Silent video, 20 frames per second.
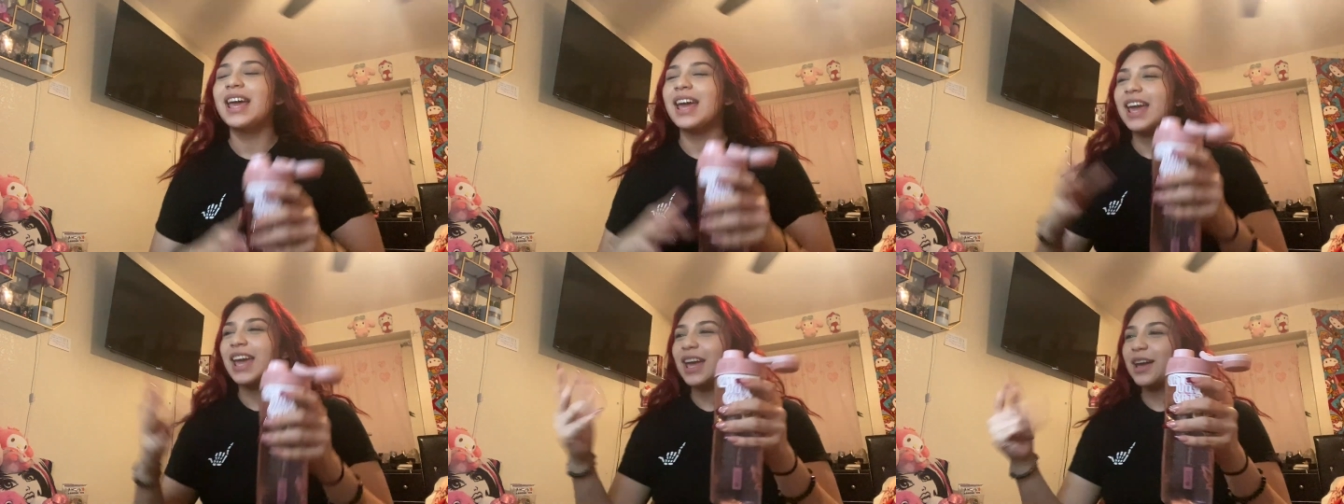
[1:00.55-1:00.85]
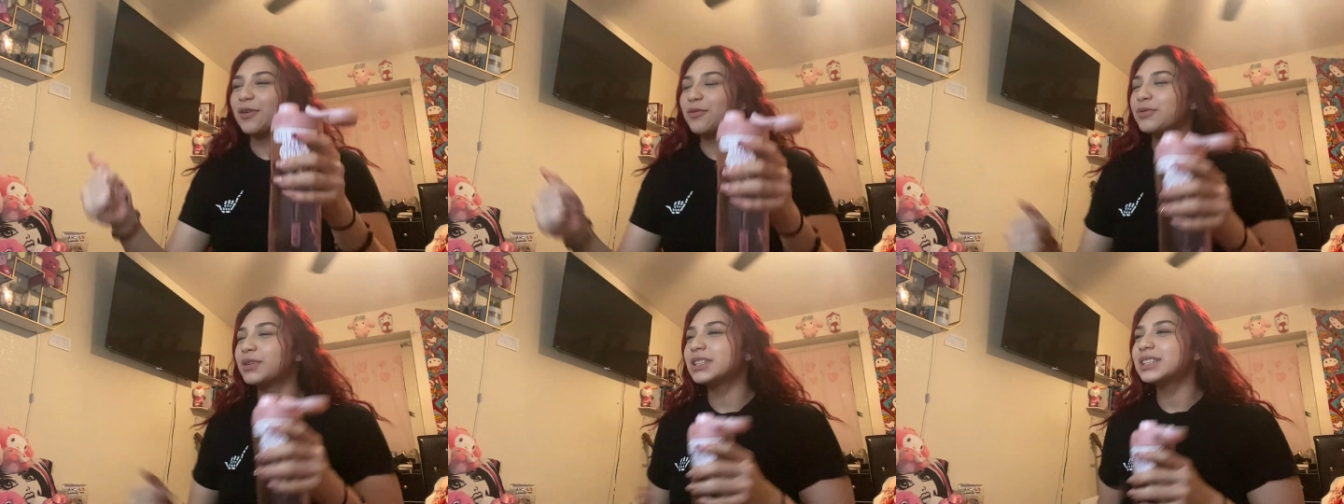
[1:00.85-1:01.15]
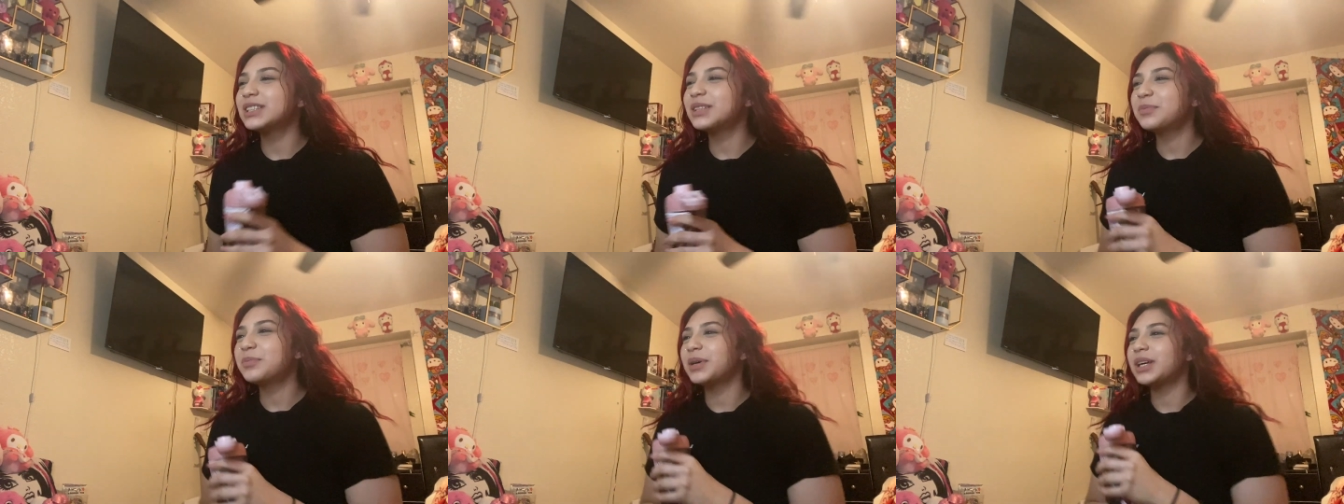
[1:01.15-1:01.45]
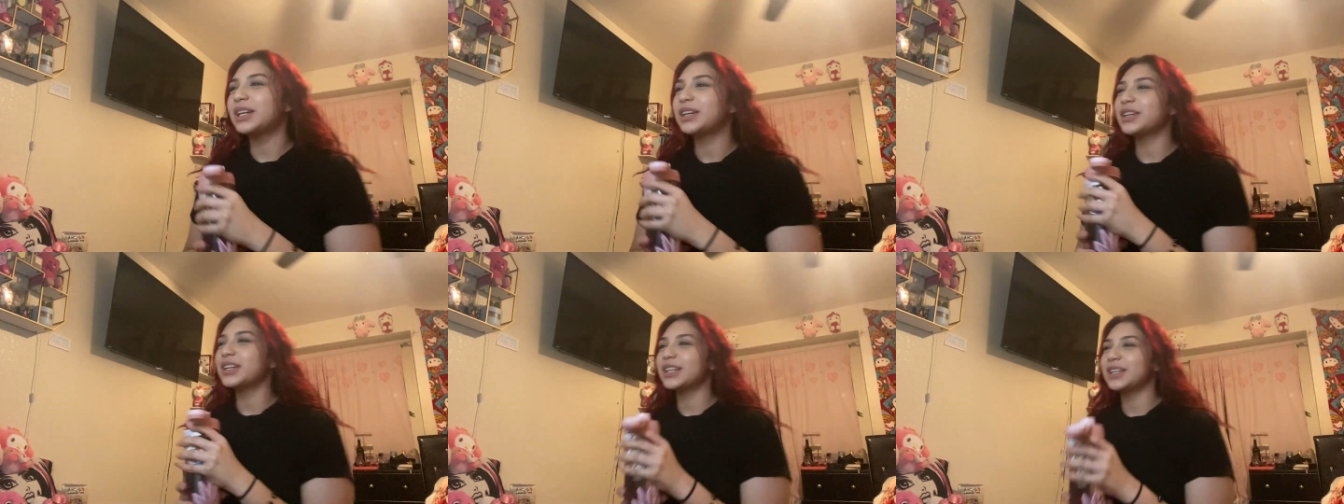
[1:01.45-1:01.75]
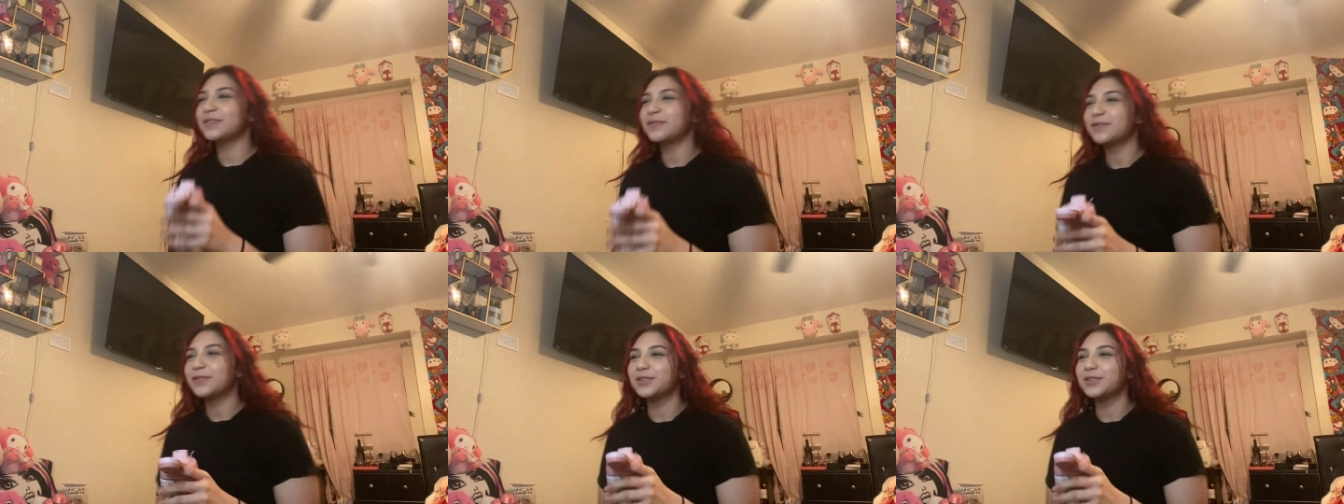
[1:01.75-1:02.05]
And what's a better
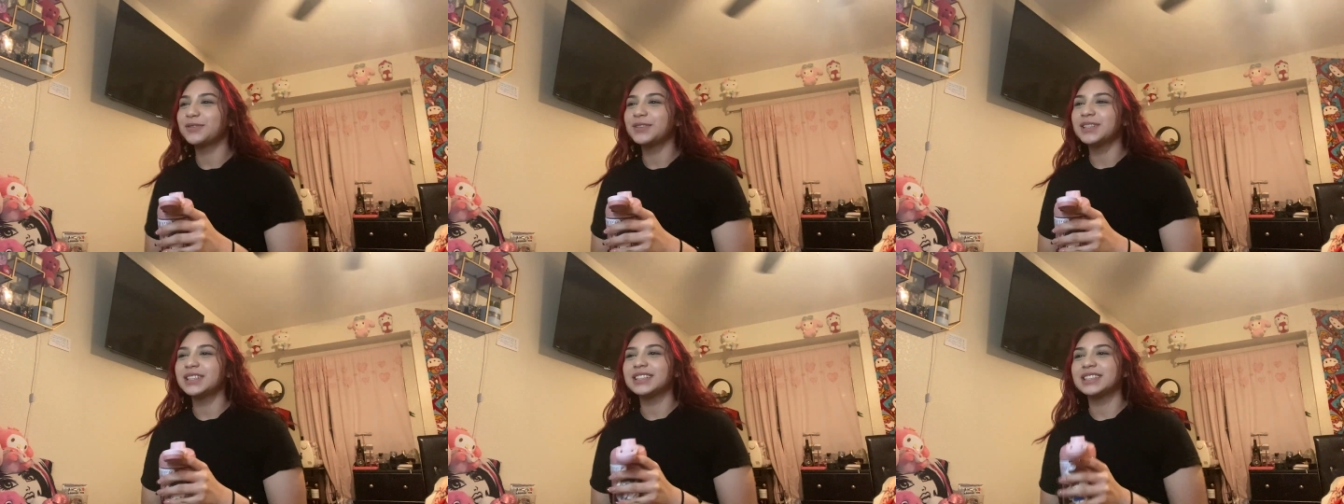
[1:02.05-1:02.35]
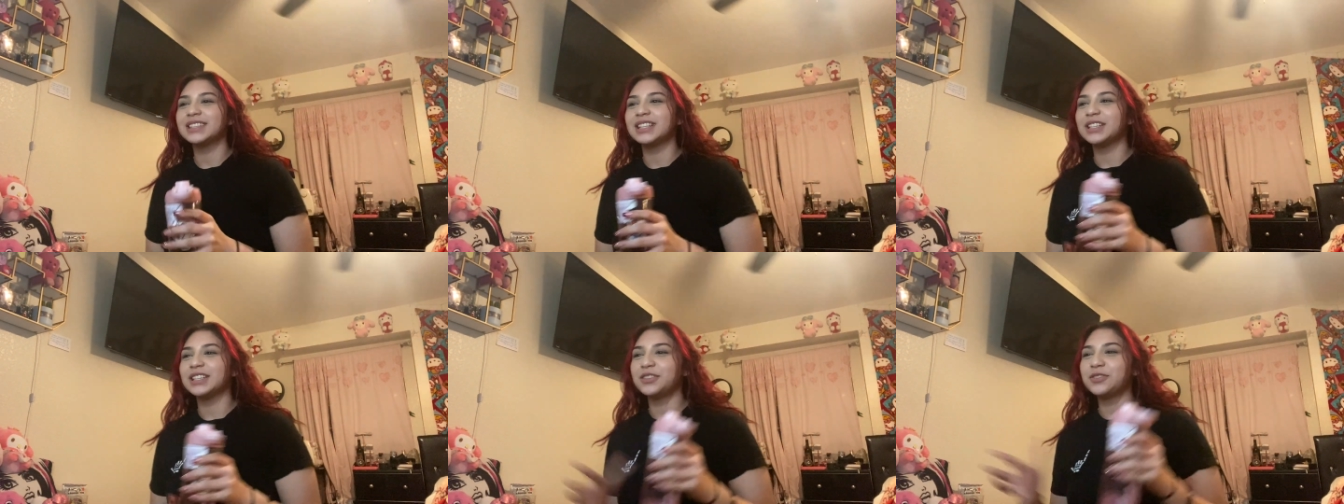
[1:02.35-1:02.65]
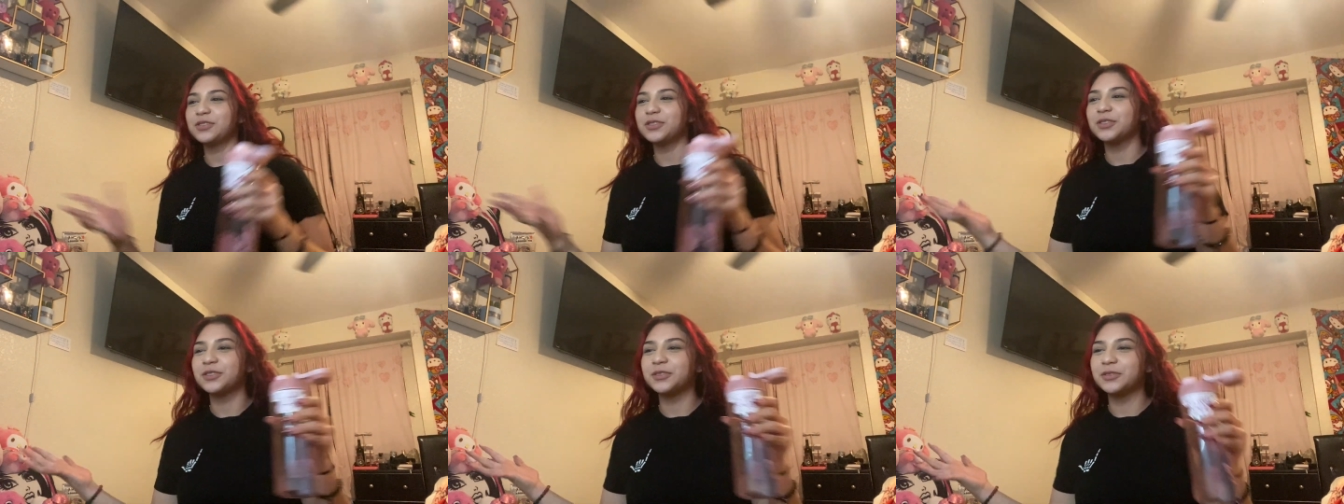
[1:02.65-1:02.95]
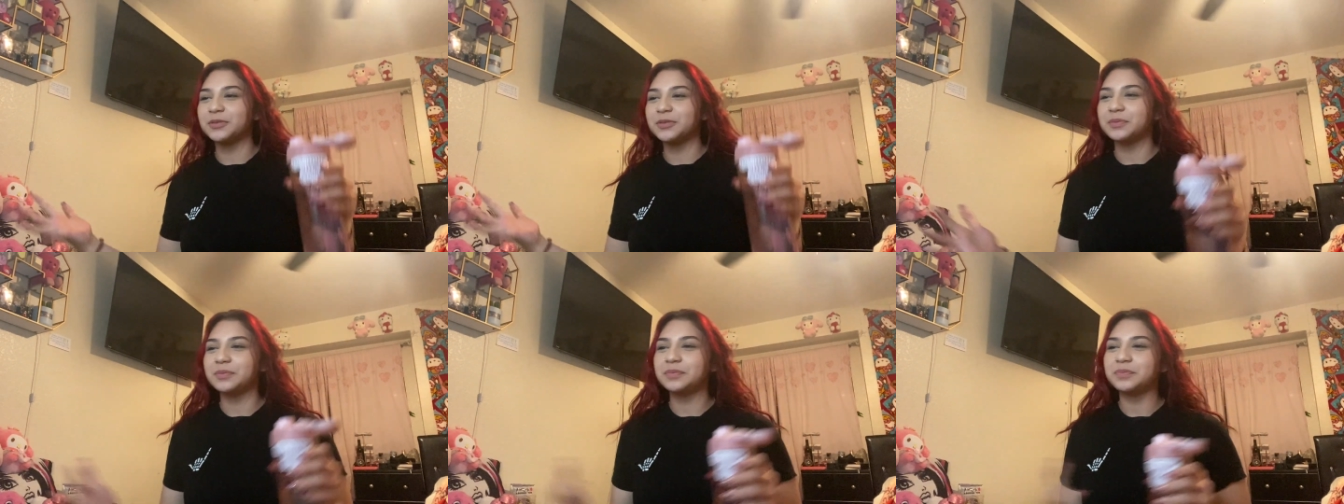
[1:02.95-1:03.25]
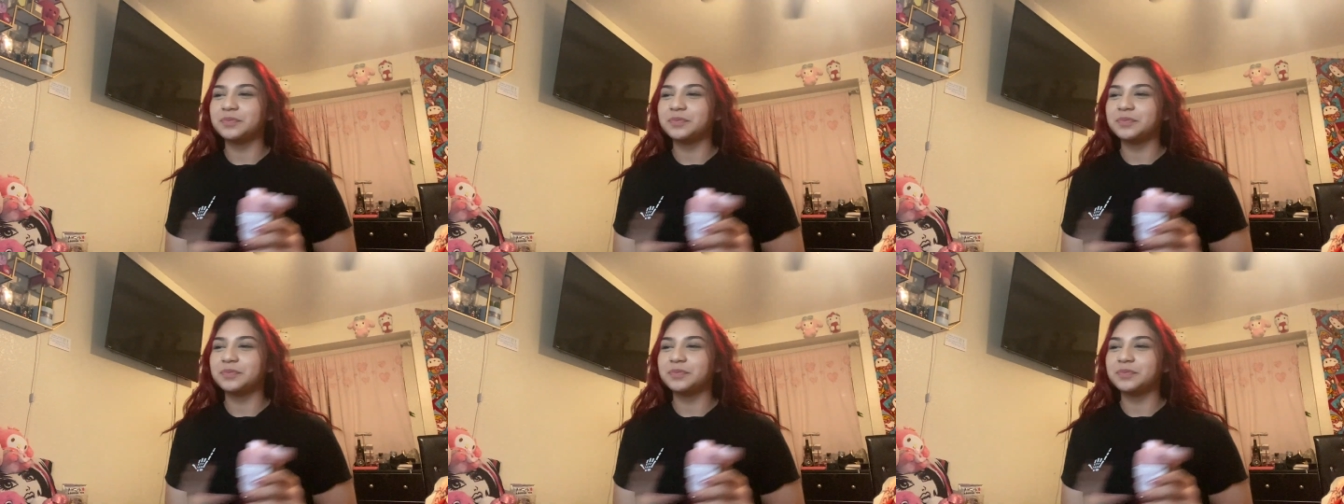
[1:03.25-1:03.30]
influence than, you know,